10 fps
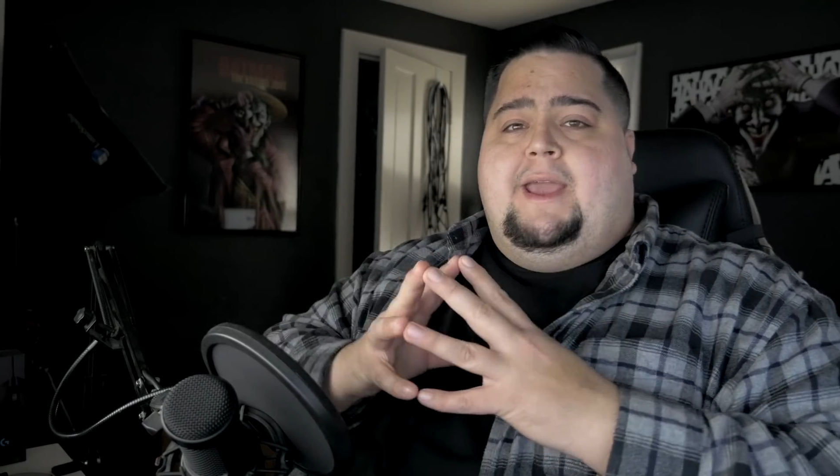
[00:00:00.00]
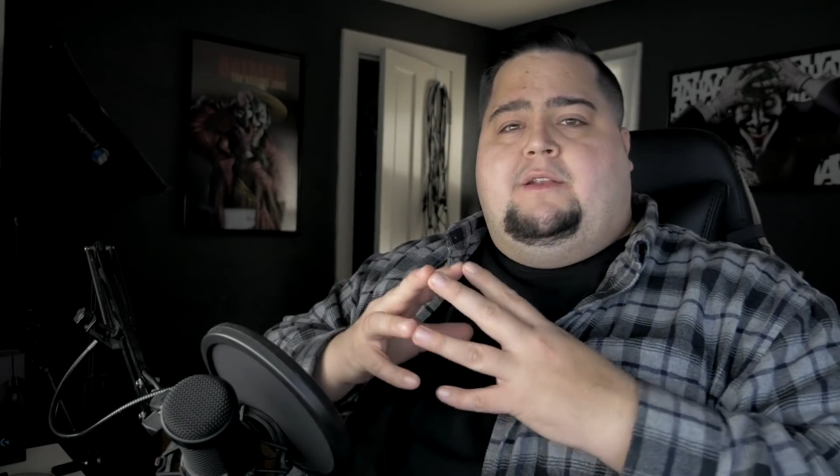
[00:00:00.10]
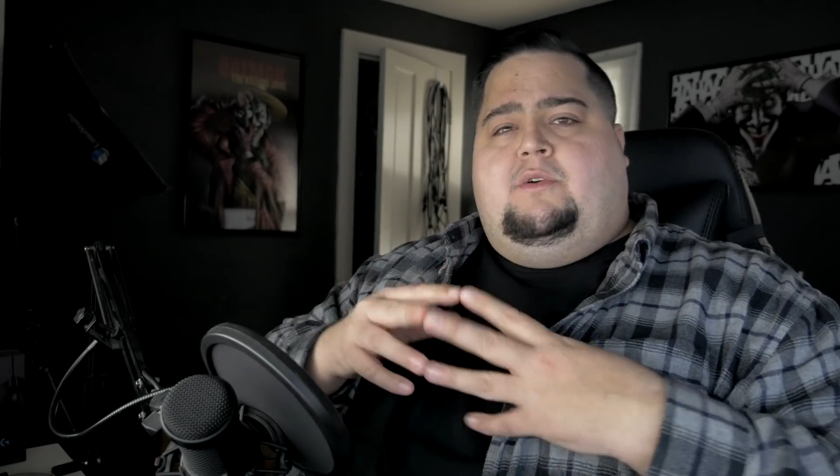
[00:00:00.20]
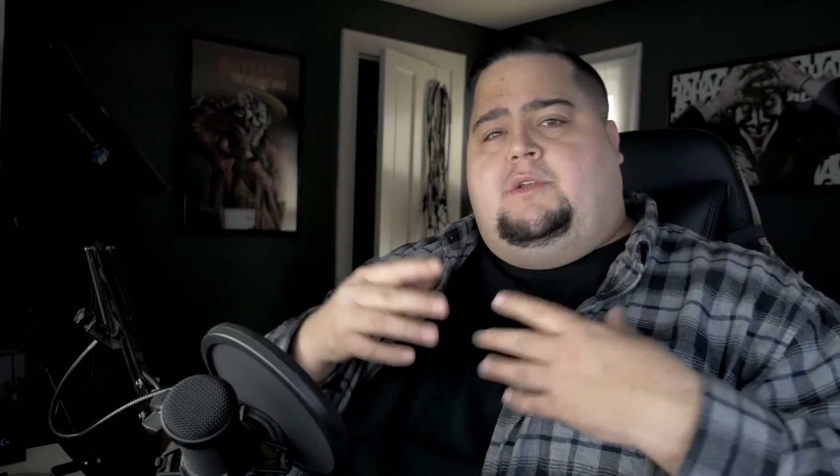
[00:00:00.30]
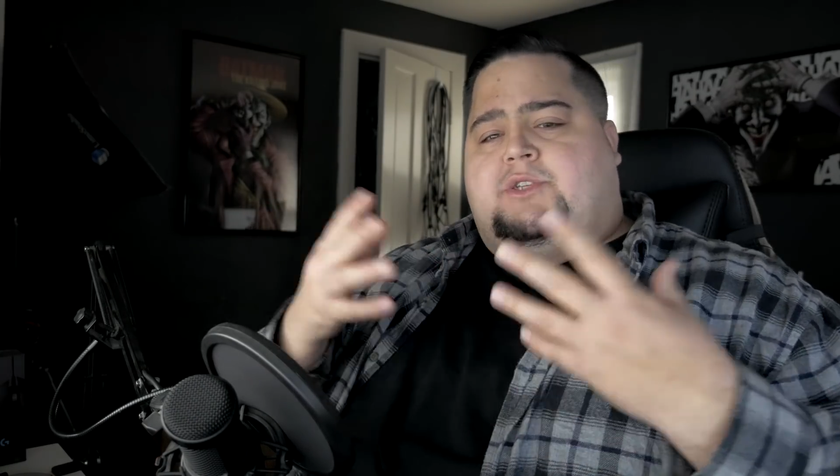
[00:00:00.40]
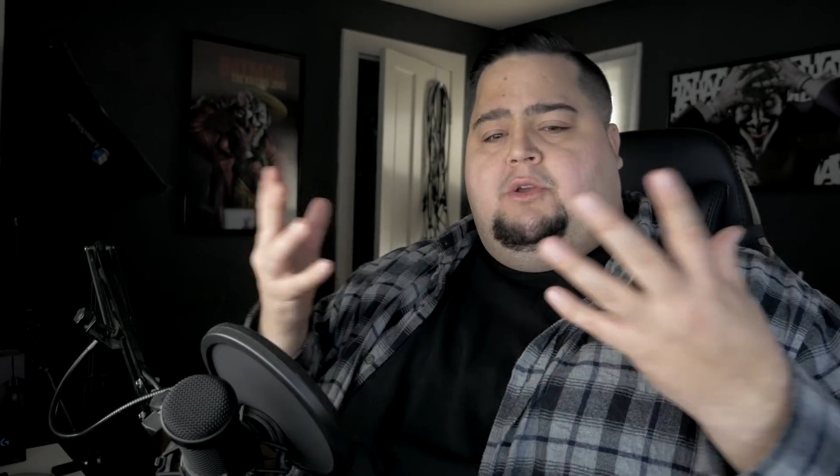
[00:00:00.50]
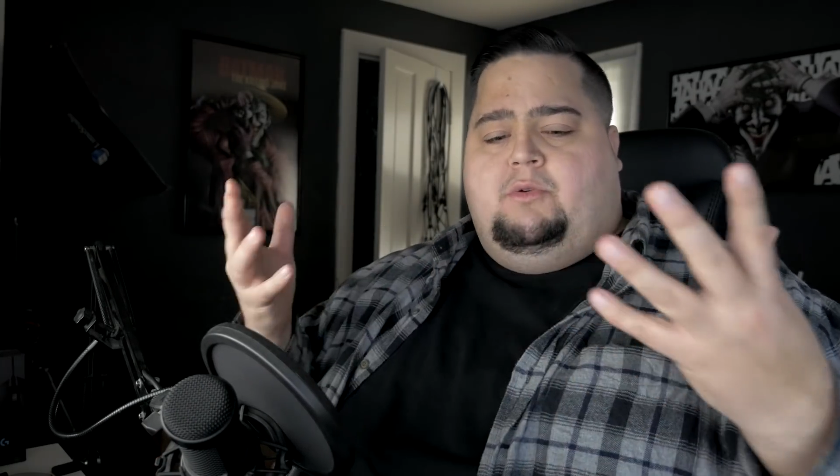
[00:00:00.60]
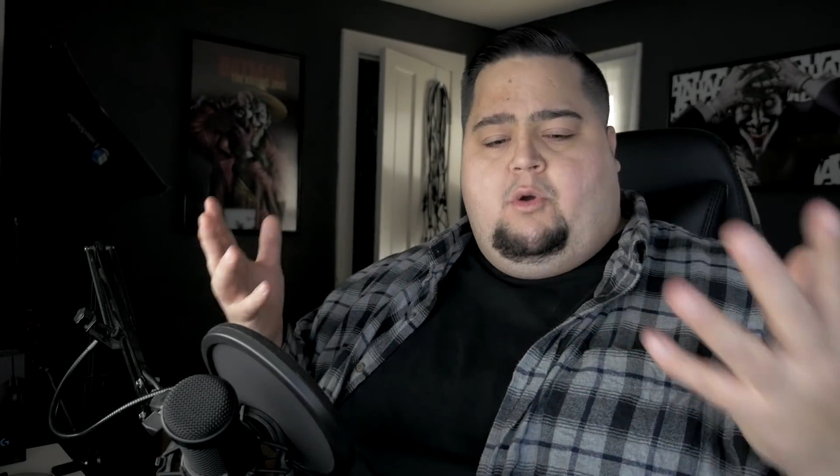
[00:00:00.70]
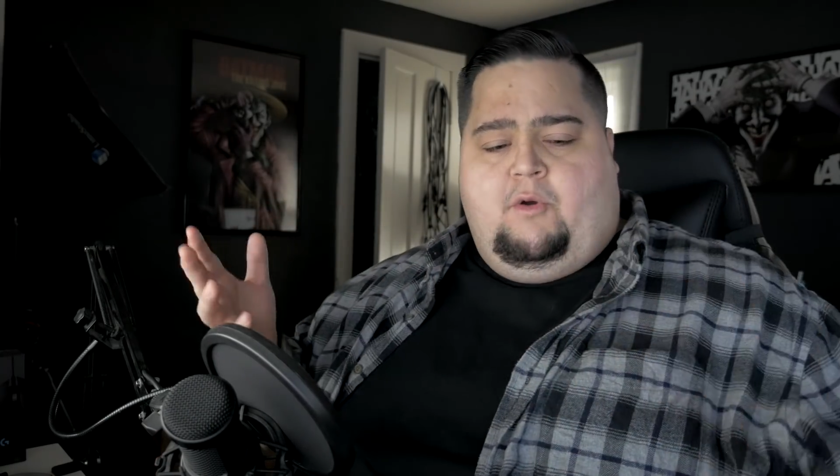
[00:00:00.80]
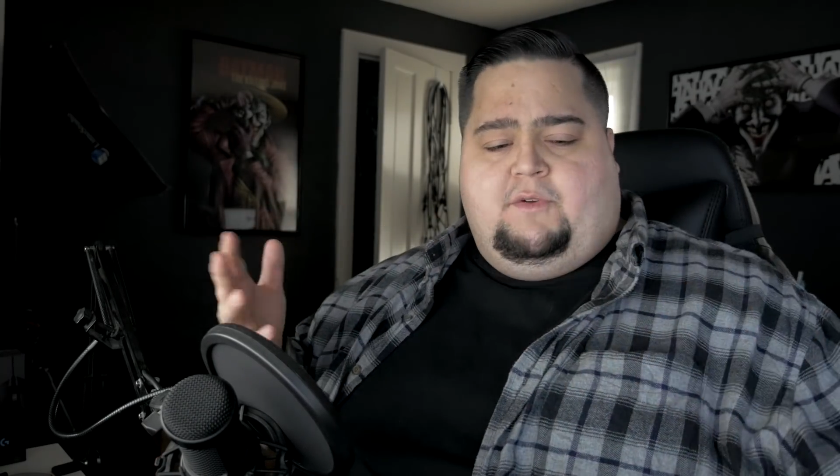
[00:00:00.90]
and
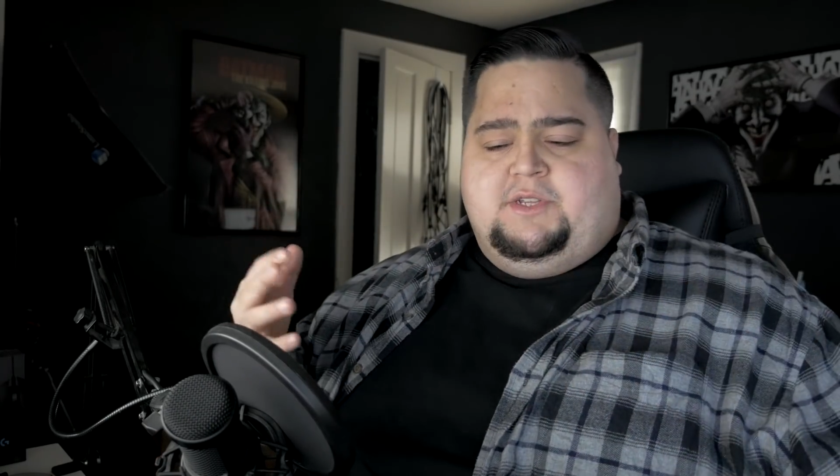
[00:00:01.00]
also over